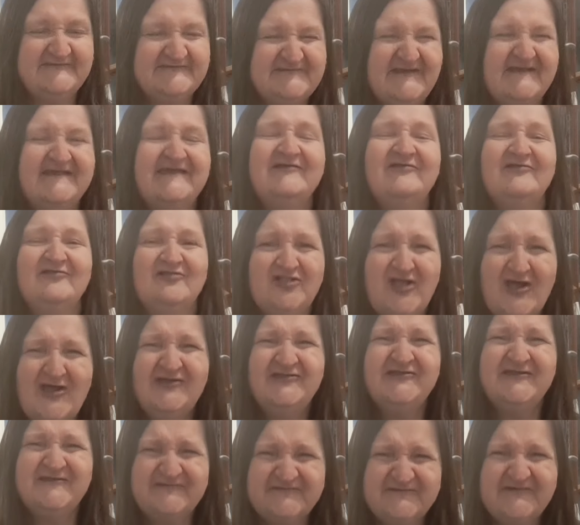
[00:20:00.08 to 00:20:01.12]
singing,
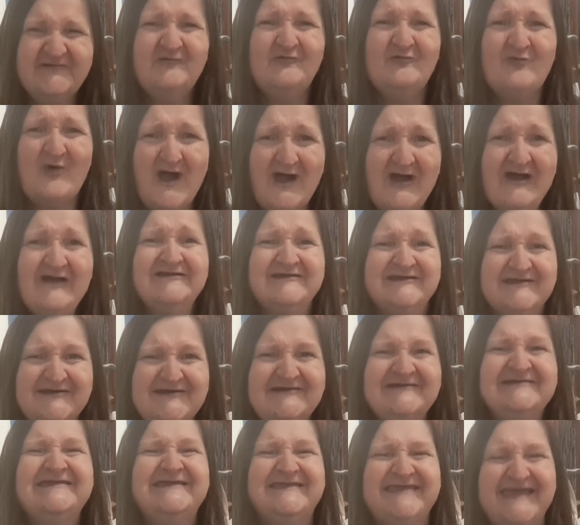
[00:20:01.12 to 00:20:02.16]
"Learning to walk
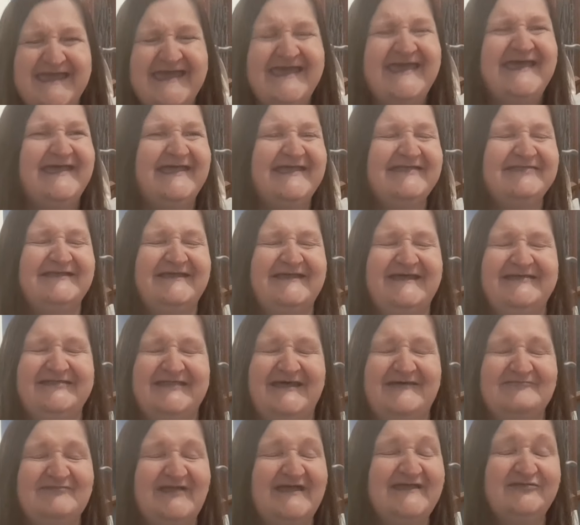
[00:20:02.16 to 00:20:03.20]
again." And
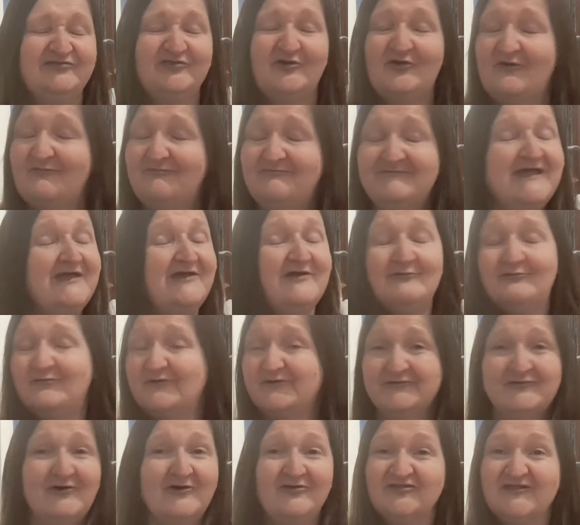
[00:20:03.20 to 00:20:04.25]
I'm like, "No, we're
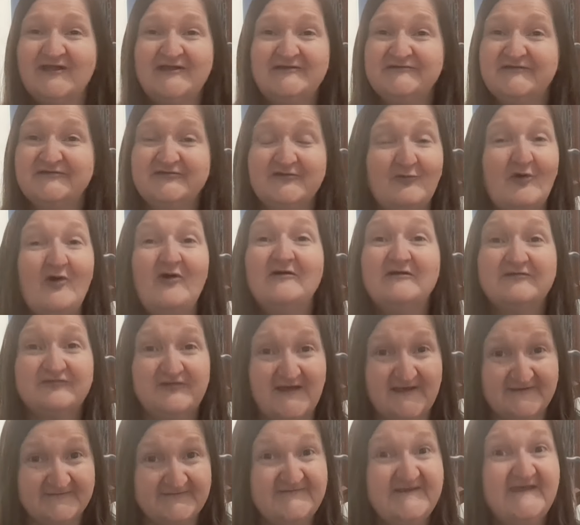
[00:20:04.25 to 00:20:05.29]
not learning to walk,
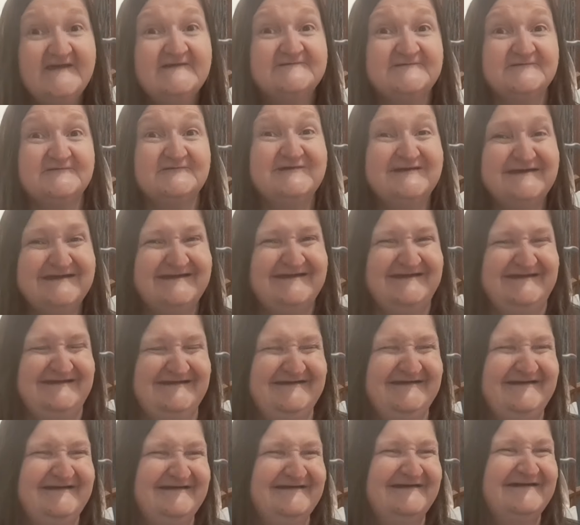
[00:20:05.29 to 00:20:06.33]
that's the issue."
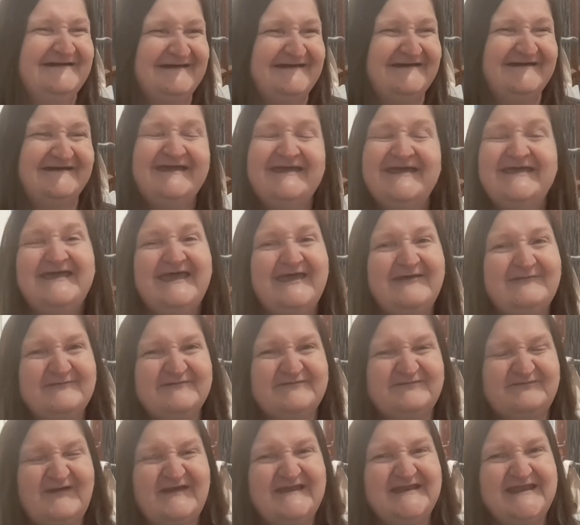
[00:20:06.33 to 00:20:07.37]
It was
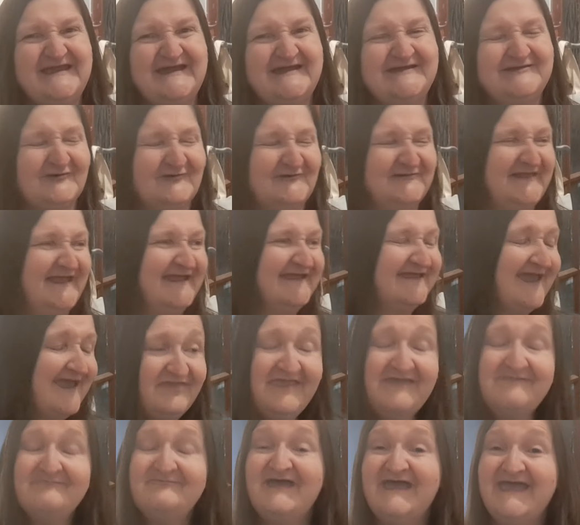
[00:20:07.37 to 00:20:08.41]
very ironic.
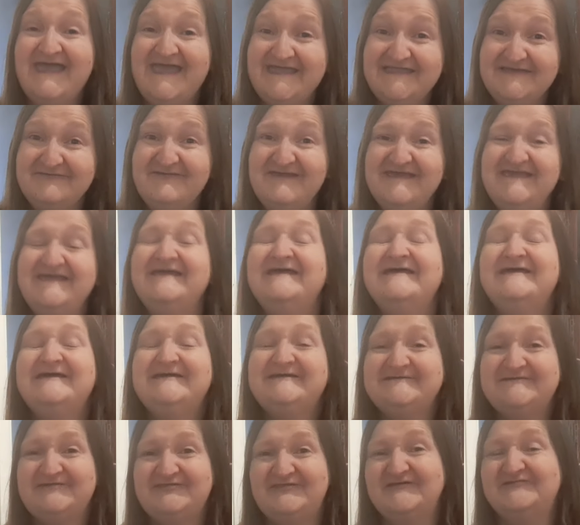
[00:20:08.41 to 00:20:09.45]
But anyway,
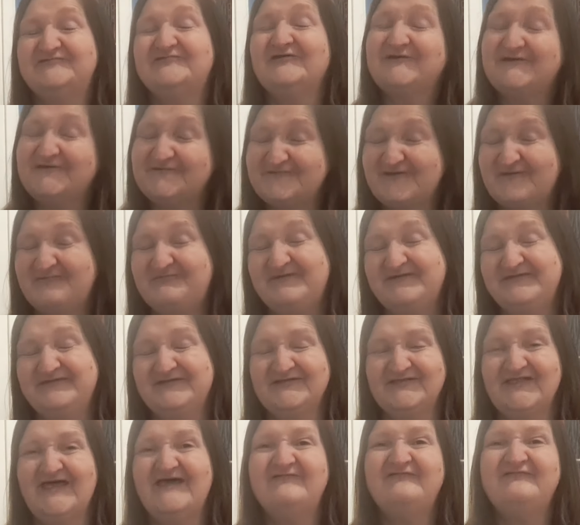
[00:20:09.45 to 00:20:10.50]
they took us up in the
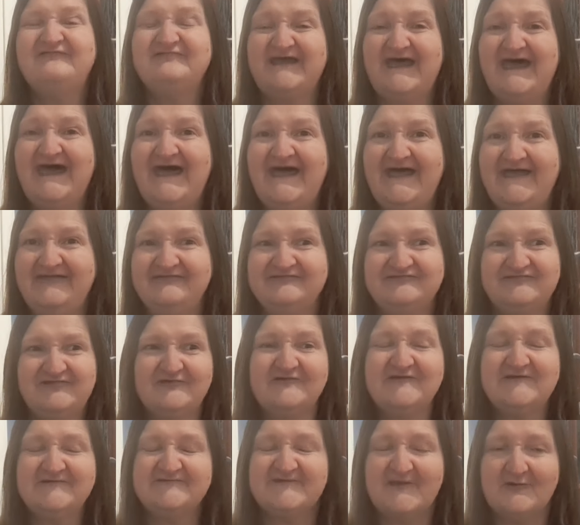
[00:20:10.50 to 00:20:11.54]
lift and
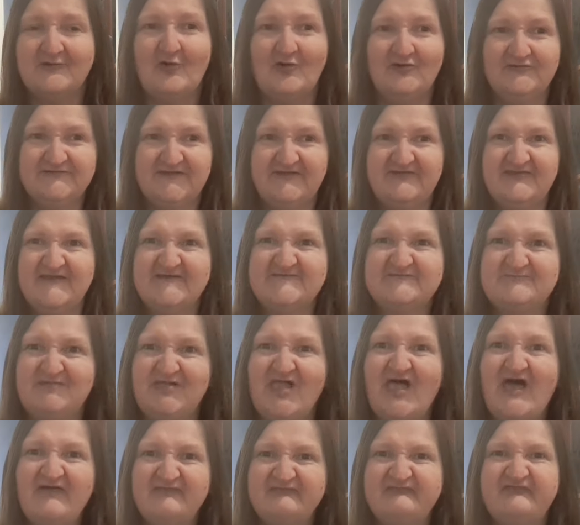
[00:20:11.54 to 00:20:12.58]
took us out onto this
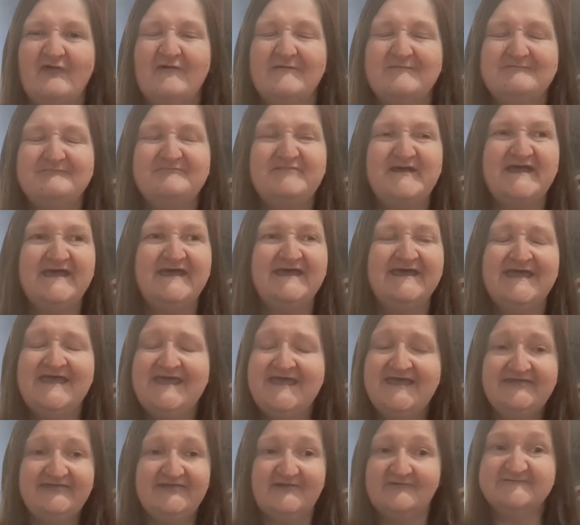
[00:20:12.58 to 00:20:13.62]
platform bit.
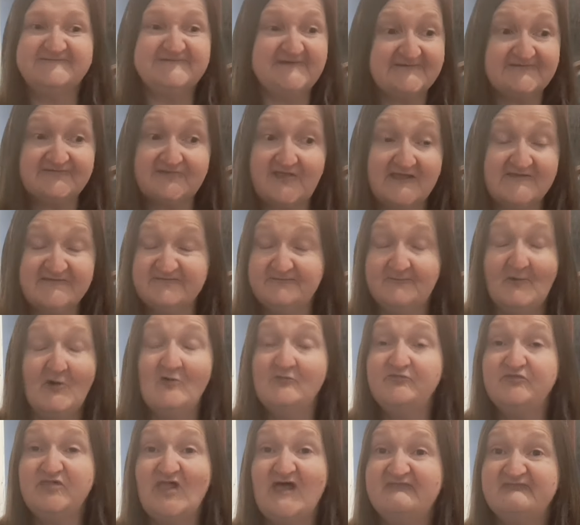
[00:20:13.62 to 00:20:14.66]
Now, it was just a small
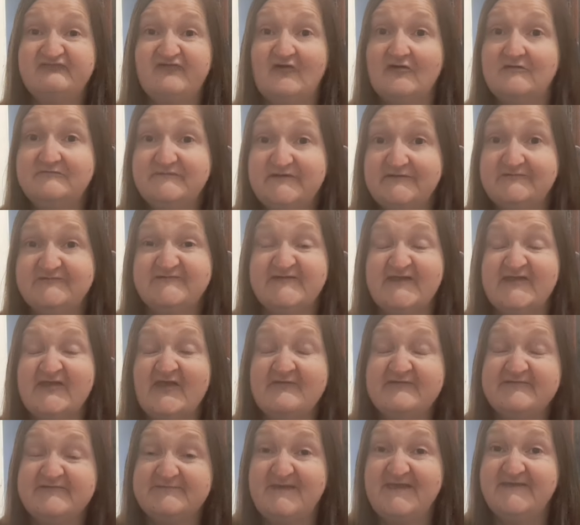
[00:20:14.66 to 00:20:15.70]
platform. There was
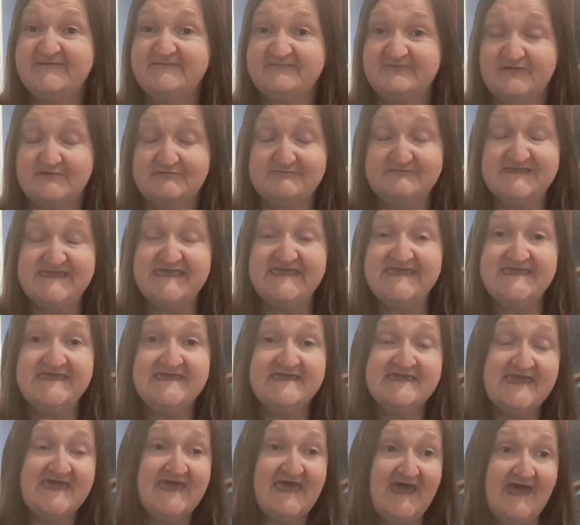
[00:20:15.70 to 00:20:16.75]
enough space for me
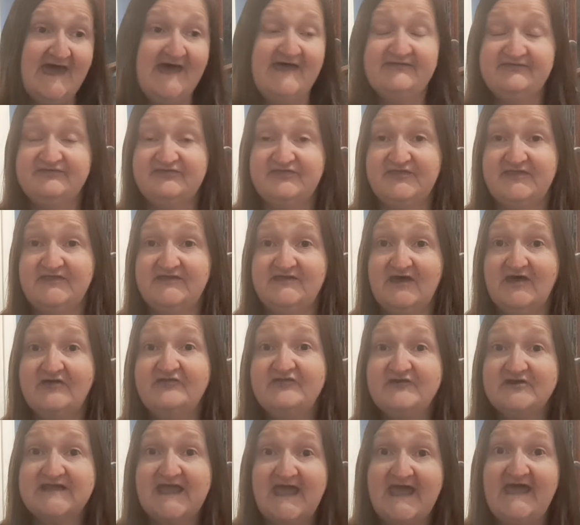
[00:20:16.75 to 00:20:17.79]
and the
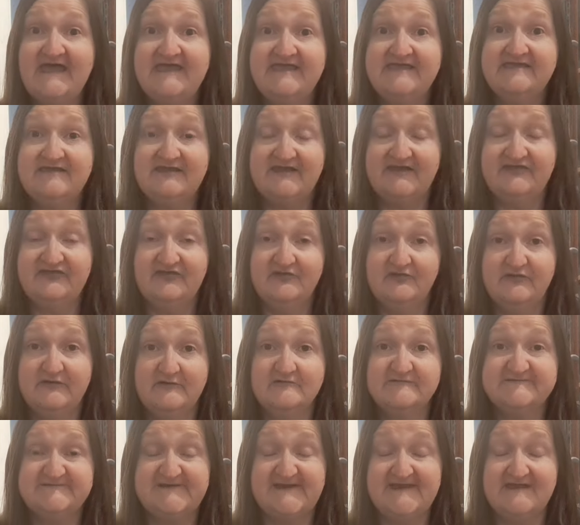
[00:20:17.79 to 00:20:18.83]
other guy in the
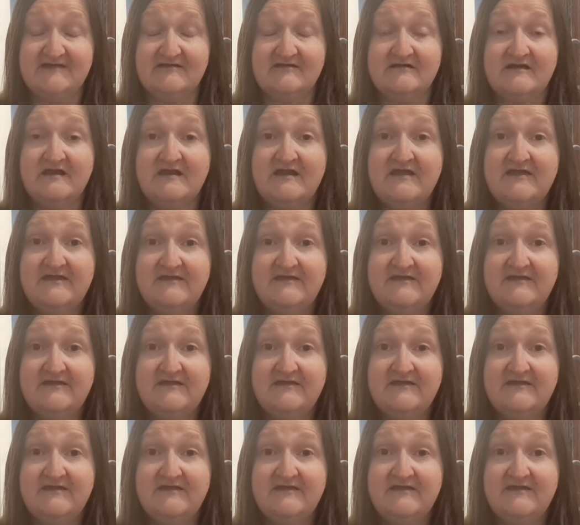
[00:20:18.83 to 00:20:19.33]
wheelchair,